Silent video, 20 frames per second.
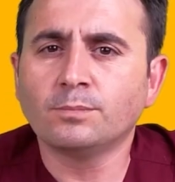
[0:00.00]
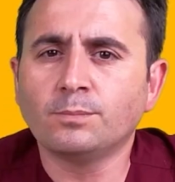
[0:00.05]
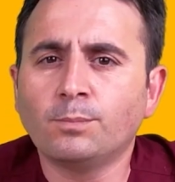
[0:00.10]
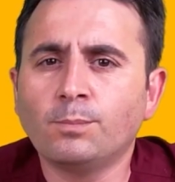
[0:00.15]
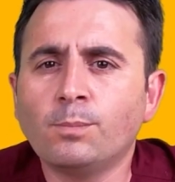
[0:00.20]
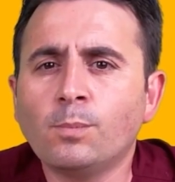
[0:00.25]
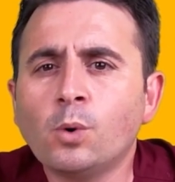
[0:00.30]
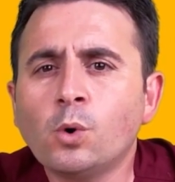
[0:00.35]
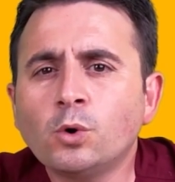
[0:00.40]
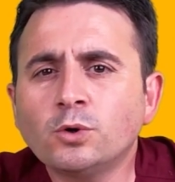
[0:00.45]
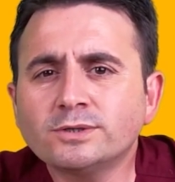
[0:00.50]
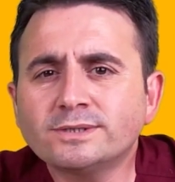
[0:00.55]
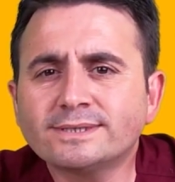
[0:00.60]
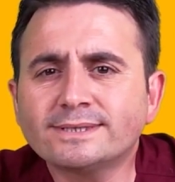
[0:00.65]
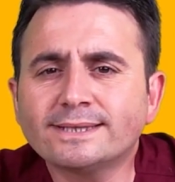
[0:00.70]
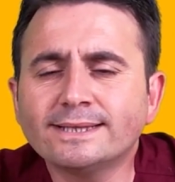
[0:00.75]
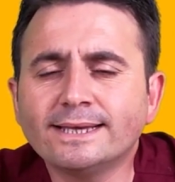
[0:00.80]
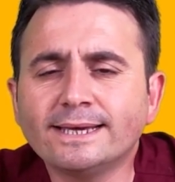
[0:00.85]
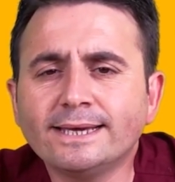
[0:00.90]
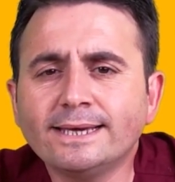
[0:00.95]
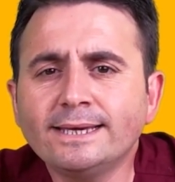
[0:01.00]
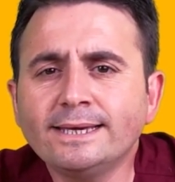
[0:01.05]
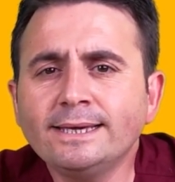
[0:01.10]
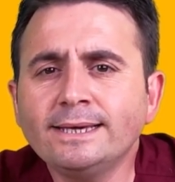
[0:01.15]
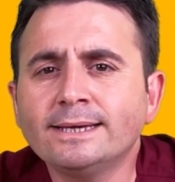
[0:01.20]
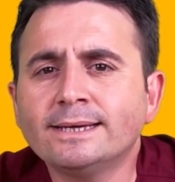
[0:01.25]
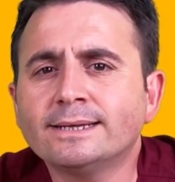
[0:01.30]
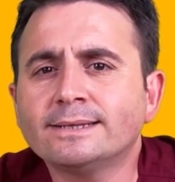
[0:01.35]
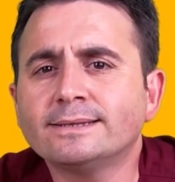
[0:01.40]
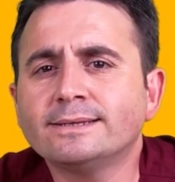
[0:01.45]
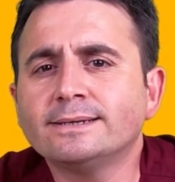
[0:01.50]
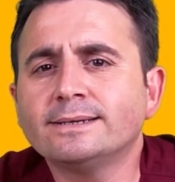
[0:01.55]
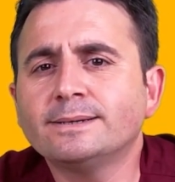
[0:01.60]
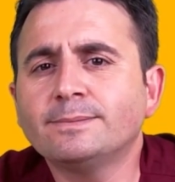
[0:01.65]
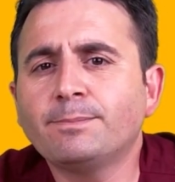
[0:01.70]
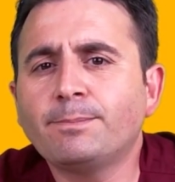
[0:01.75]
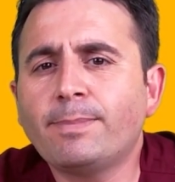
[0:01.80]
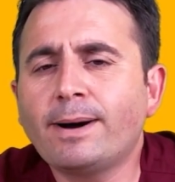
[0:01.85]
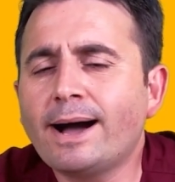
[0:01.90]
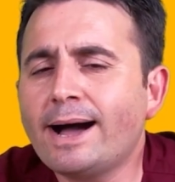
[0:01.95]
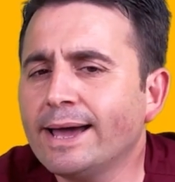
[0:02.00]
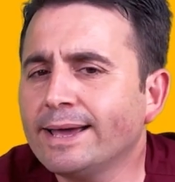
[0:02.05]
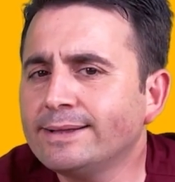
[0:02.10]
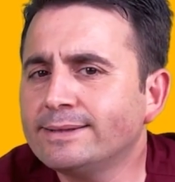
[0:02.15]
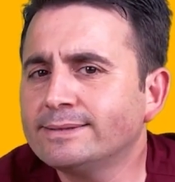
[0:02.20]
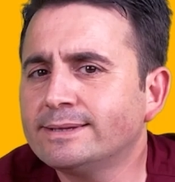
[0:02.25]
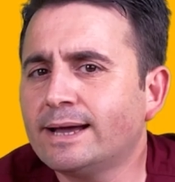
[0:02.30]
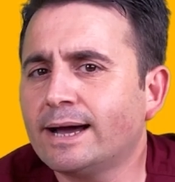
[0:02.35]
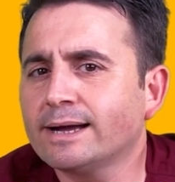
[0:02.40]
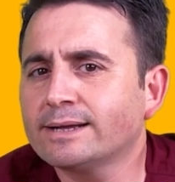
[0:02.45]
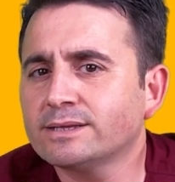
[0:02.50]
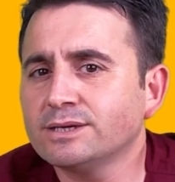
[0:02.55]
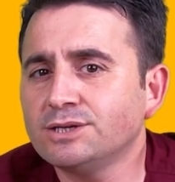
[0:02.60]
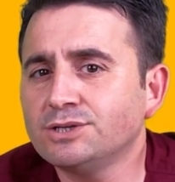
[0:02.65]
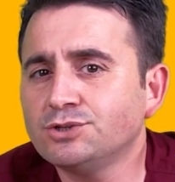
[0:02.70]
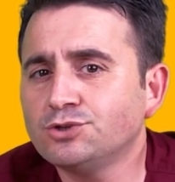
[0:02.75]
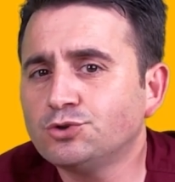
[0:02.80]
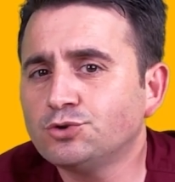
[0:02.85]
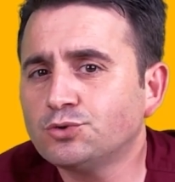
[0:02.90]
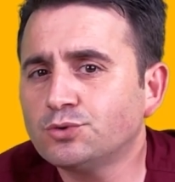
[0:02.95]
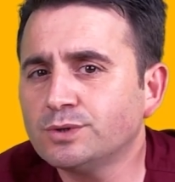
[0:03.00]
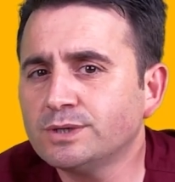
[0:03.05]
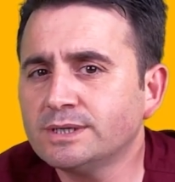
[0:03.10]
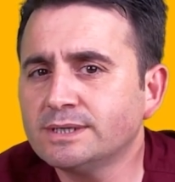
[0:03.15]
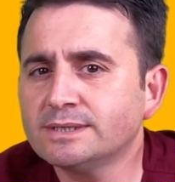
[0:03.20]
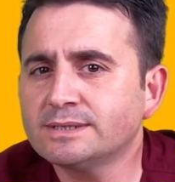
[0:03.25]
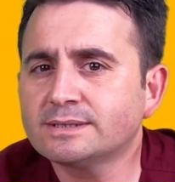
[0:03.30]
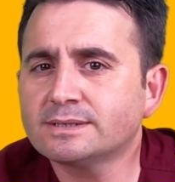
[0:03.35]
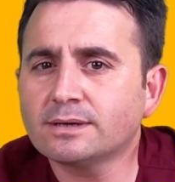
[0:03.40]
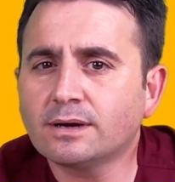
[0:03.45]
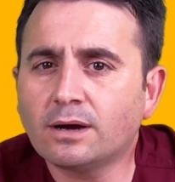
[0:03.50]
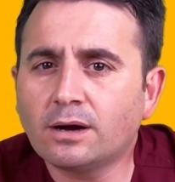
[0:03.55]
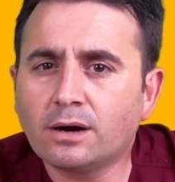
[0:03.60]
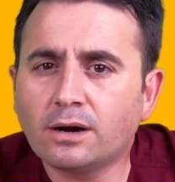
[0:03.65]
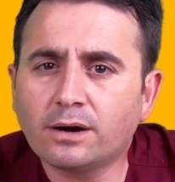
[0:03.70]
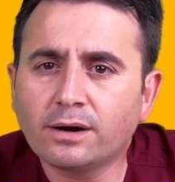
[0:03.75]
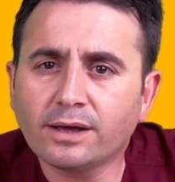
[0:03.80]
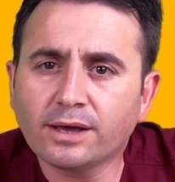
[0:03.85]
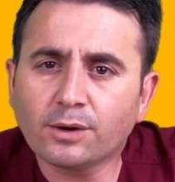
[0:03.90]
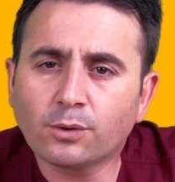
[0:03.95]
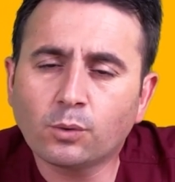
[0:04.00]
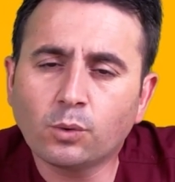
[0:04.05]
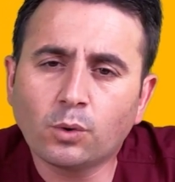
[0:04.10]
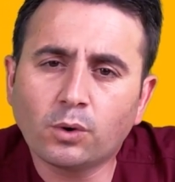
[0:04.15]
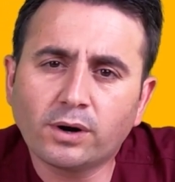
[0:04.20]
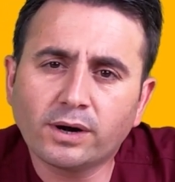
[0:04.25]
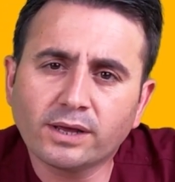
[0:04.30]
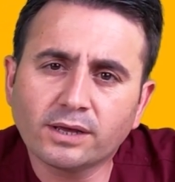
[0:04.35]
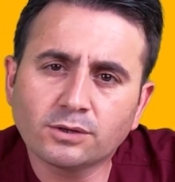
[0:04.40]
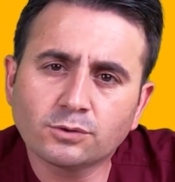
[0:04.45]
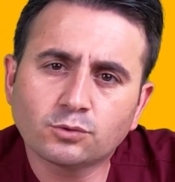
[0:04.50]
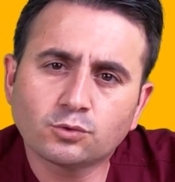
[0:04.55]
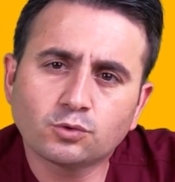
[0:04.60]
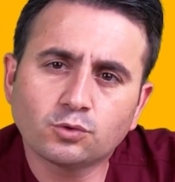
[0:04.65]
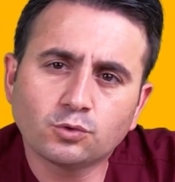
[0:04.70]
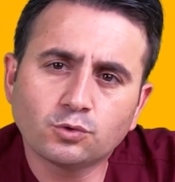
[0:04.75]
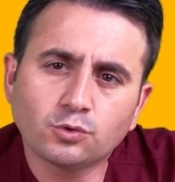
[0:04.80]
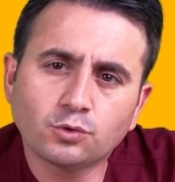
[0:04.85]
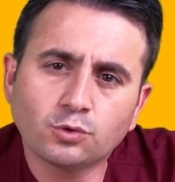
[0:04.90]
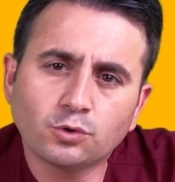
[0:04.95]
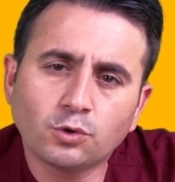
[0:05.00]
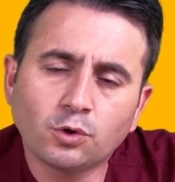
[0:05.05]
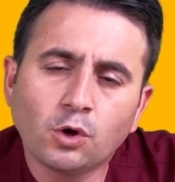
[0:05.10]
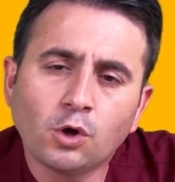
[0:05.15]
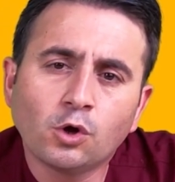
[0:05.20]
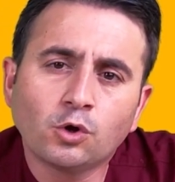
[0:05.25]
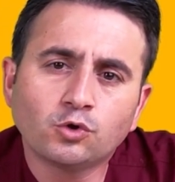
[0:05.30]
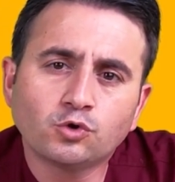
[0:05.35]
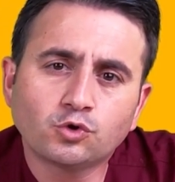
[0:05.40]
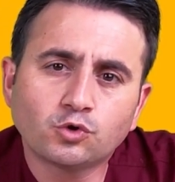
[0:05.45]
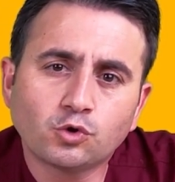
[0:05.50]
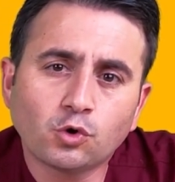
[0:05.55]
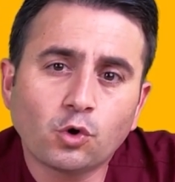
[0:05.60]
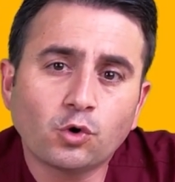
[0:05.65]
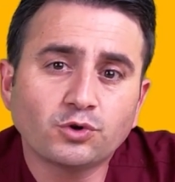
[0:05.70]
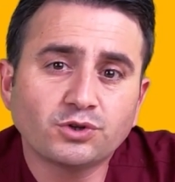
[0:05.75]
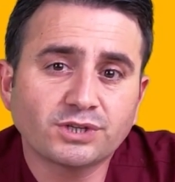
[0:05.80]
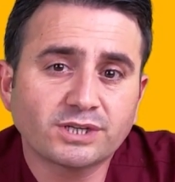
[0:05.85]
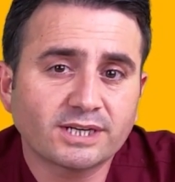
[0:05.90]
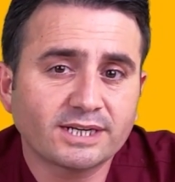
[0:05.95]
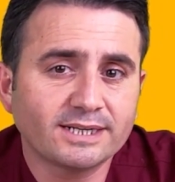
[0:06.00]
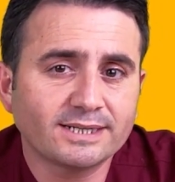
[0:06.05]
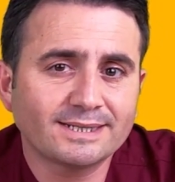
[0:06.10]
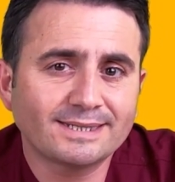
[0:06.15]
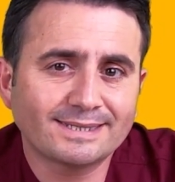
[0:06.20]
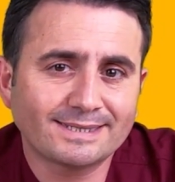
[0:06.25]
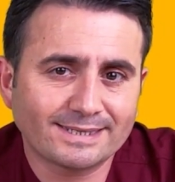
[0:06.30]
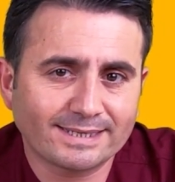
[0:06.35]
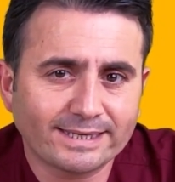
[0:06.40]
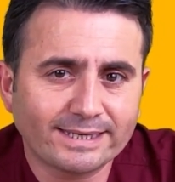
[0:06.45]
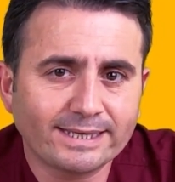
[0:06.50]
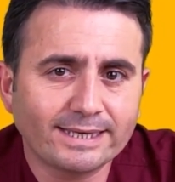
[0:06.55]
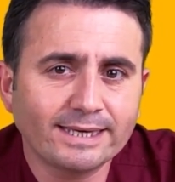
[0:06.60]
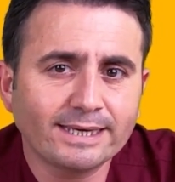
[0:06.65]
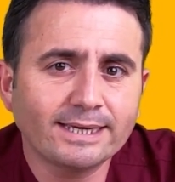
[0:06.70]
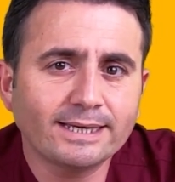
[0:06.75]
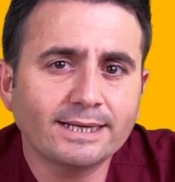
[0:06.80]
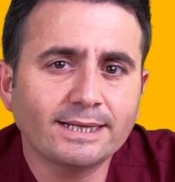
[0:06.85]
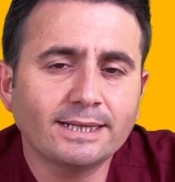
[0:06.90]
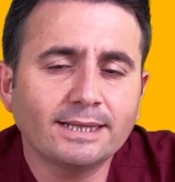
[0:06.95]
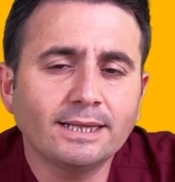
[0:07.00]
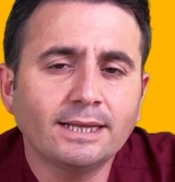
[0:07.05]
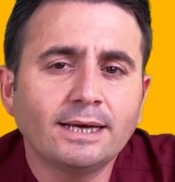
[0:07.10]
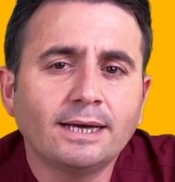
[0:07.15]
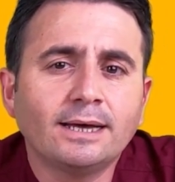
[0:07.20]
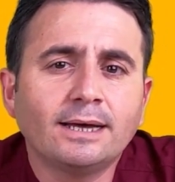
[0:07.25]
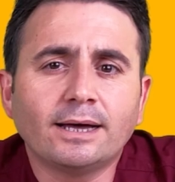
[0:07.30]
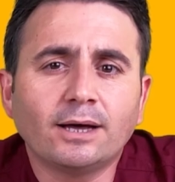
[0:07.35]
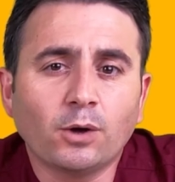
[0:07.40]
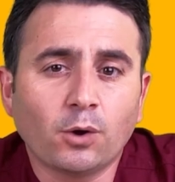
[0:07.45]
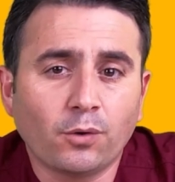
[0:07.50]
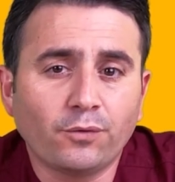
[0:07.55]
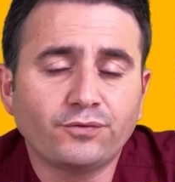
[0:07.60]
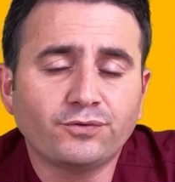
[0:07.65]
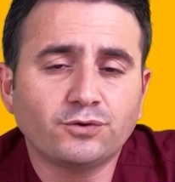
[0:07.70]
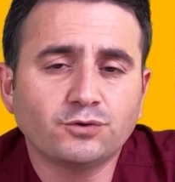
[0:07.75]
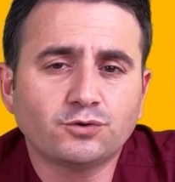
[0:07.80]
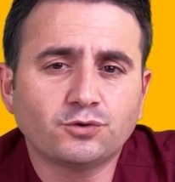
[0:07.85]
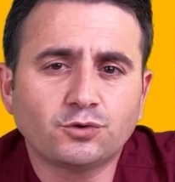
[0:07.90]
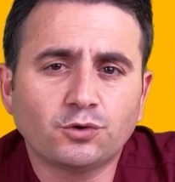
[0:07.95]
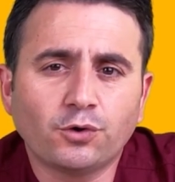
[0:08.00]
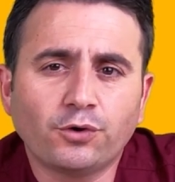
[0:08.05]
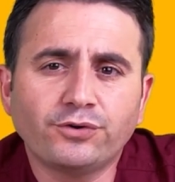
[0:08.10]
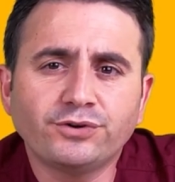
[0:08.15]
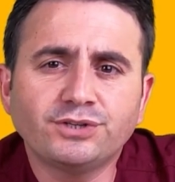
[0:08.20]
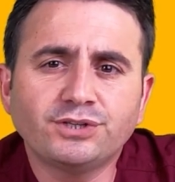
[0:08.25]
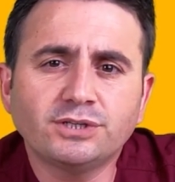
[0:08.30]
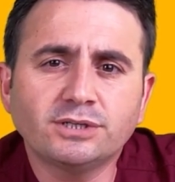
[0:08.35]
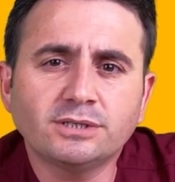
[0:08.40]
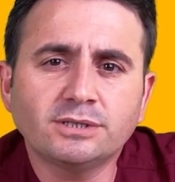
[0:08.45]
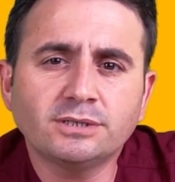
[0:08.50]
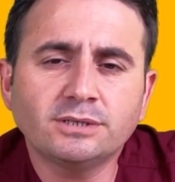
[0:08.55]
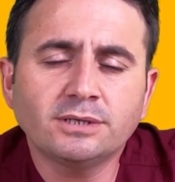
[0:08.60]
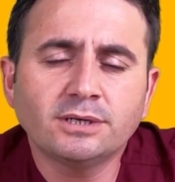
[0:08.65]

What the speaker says: Mostly, the bile duct injuries are according to the surgical skill of the surgeon,